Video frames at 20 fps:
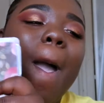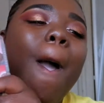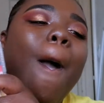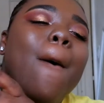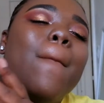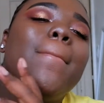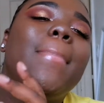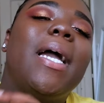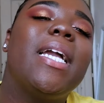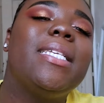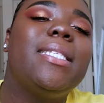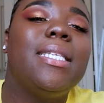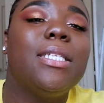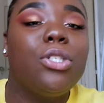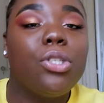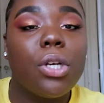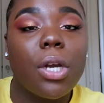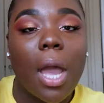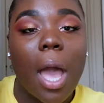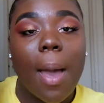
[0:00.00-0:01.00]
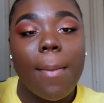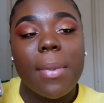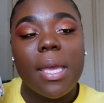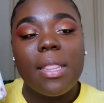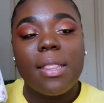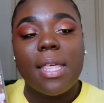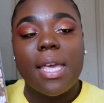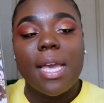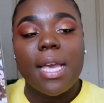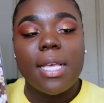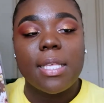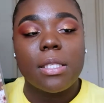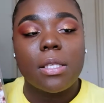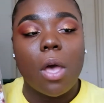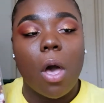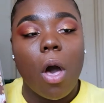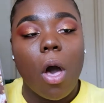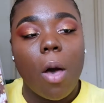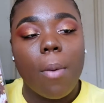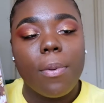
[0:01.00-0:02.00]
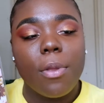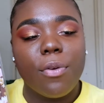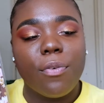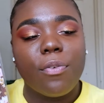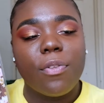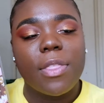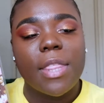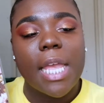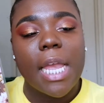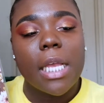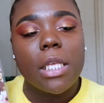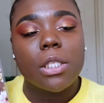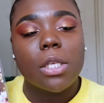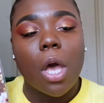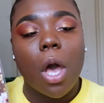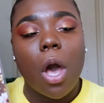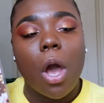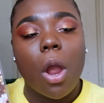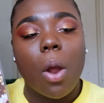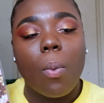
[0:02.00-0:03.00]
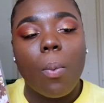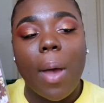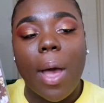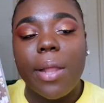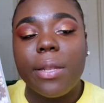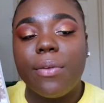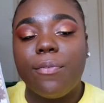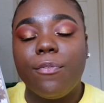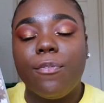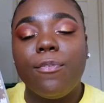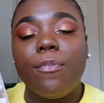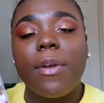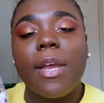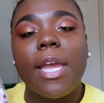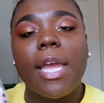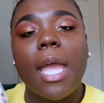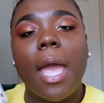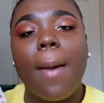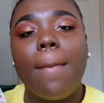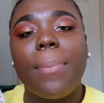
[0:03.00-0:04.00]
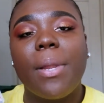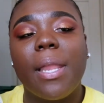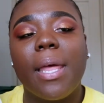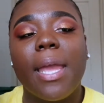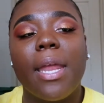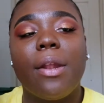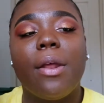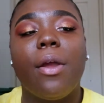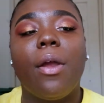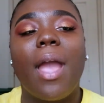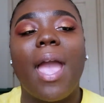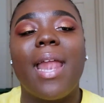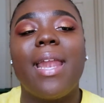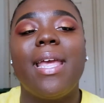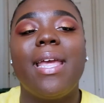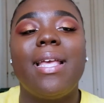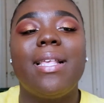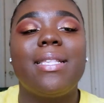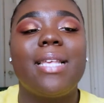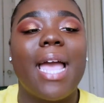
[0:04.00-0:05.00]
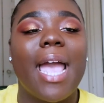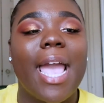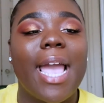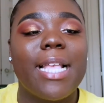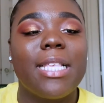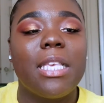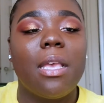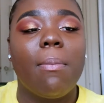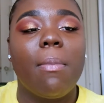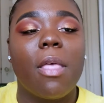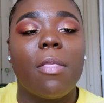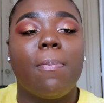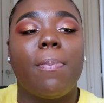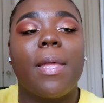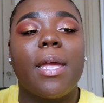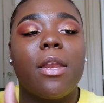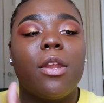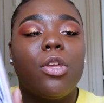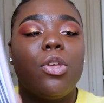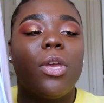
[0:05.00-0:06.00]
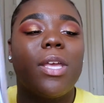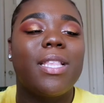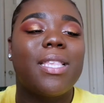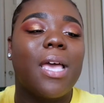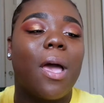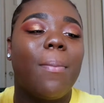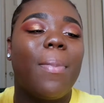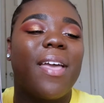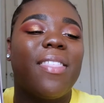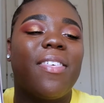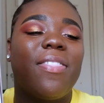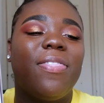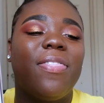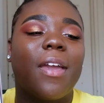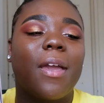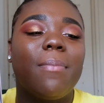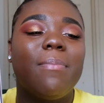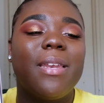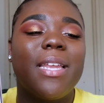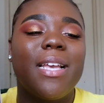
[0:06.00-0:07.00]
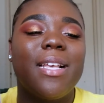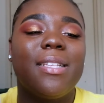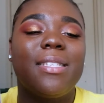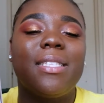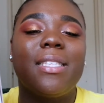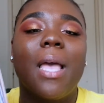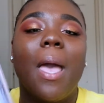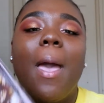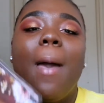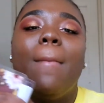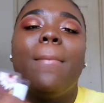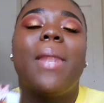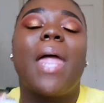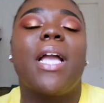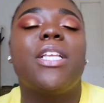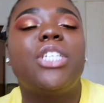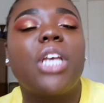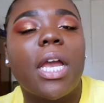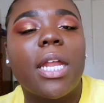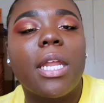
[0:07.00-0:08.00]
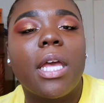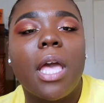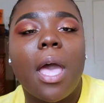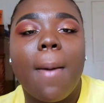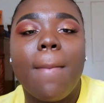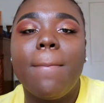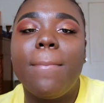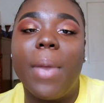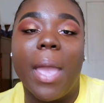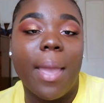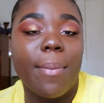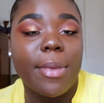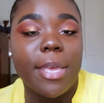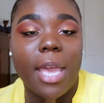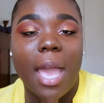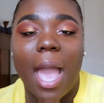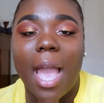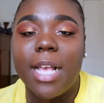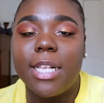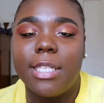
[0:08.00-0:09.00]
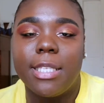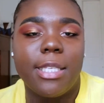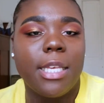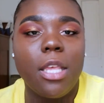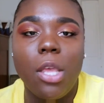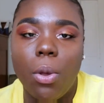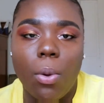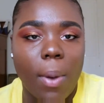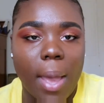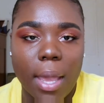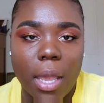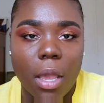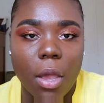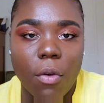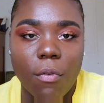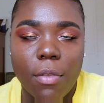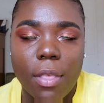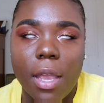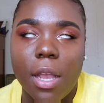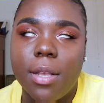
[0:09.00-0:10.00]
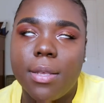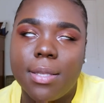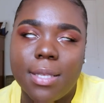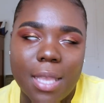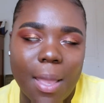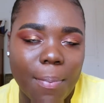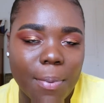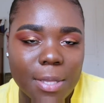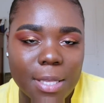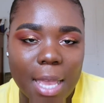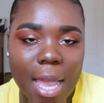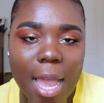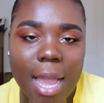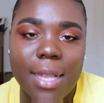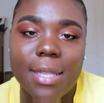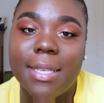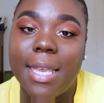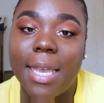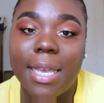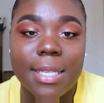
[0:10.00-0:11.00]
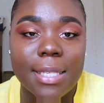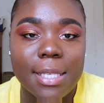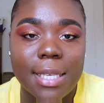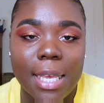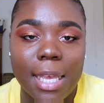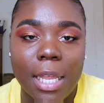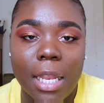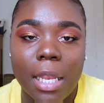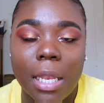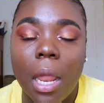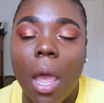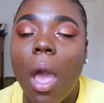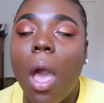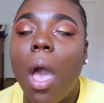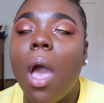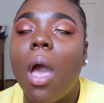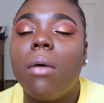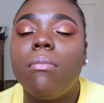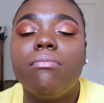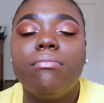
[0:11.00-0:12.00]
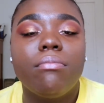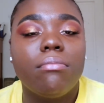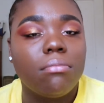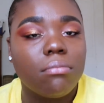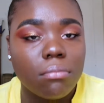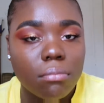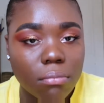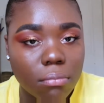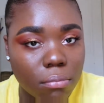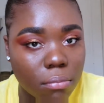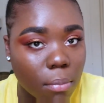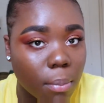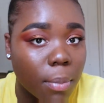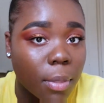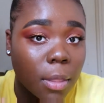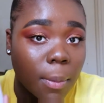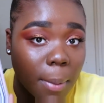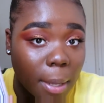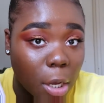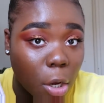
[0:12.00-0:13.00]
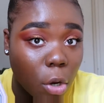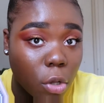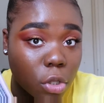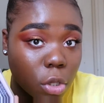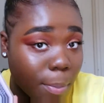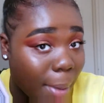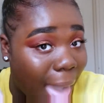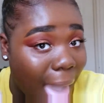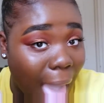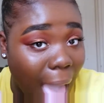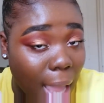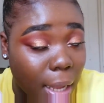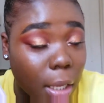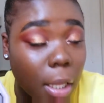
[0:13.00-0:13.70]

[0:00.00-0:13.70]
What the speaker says: my sister got me this All Beautiful Things Are Wild and Free planner, and it is an 18-month planner. You can tell by the thickness. Black China, baby, I see you quaking over there. Step aside, take a seat. The big girls are back.